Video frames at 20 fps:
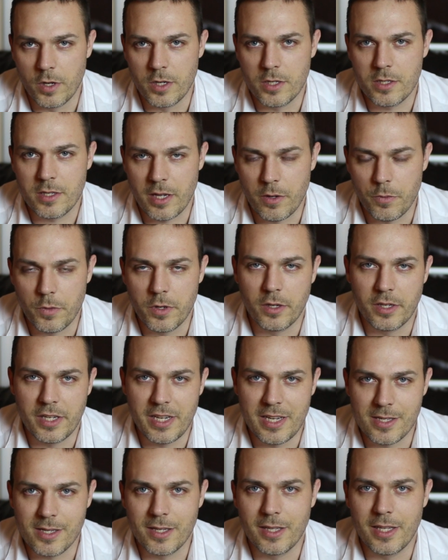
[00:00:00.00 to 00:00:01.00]
once, they will
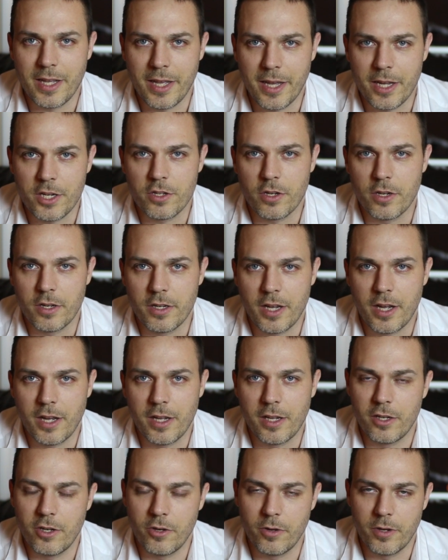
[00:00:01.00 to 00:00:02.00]
easily catch on to how
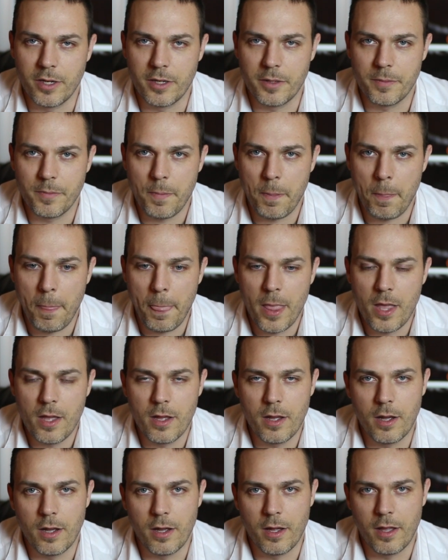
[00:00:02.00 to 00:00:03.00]
you do it.
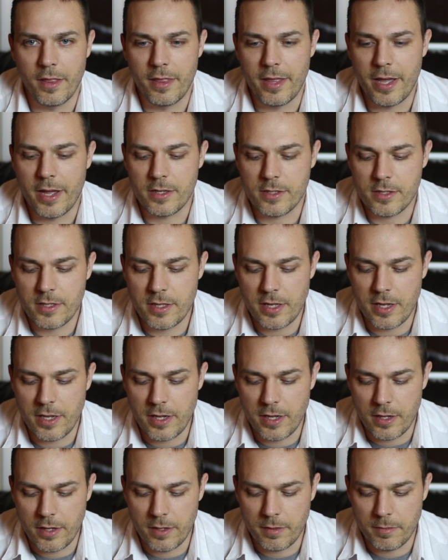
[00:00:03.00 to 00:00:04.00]
That's
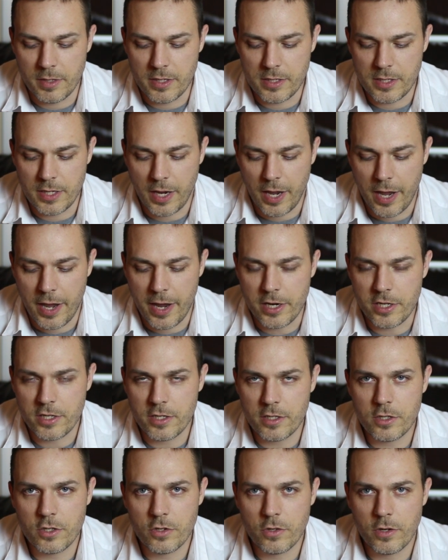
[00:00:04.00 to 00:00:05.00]
the Mystic
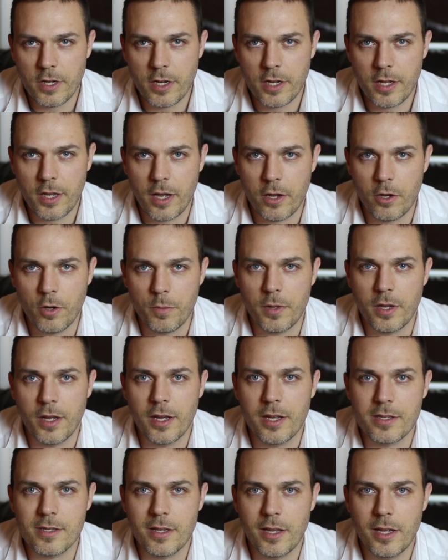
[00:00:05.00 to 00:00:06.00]
Ashes trick. I hope you
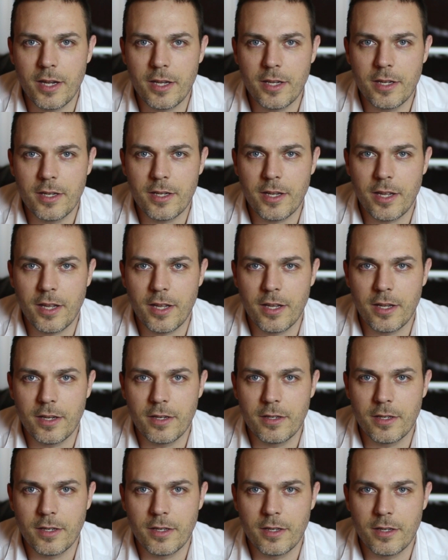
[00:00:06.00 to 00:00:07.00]
guys like it,
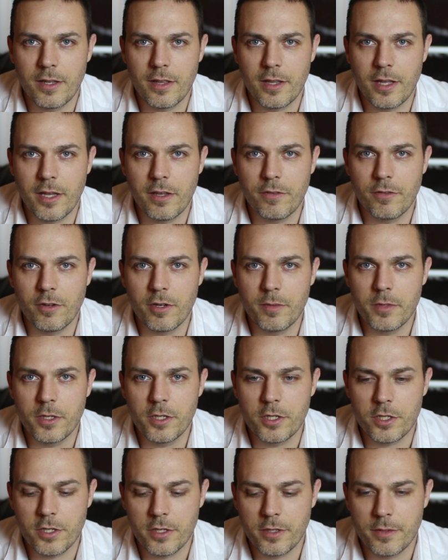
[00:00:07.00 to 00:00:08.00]
and thank you very
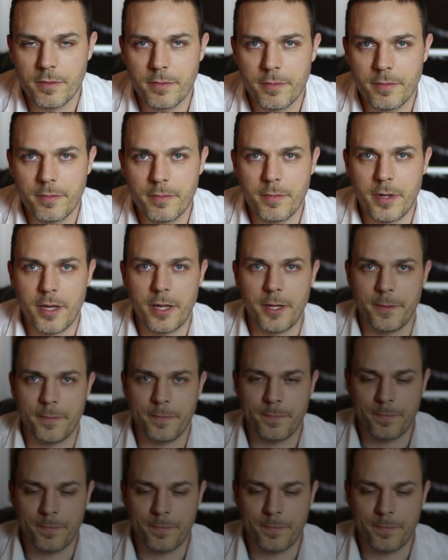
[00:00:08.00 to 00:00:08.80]
much. Bye.